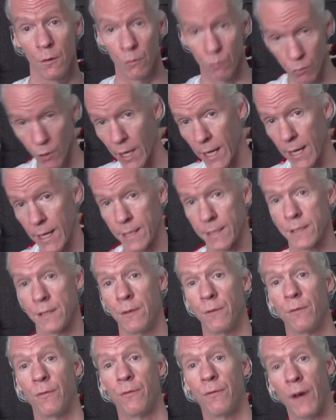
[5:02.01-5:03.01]
rights
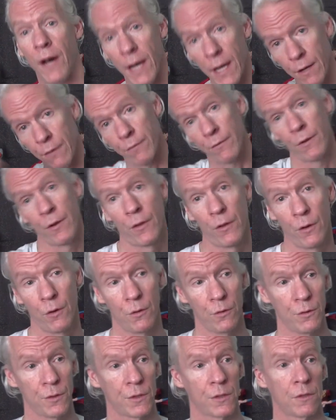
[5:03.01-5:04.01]
and fight for
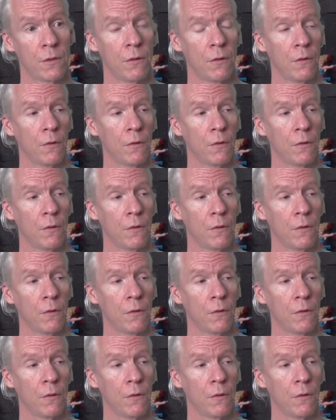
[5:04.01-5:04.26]
those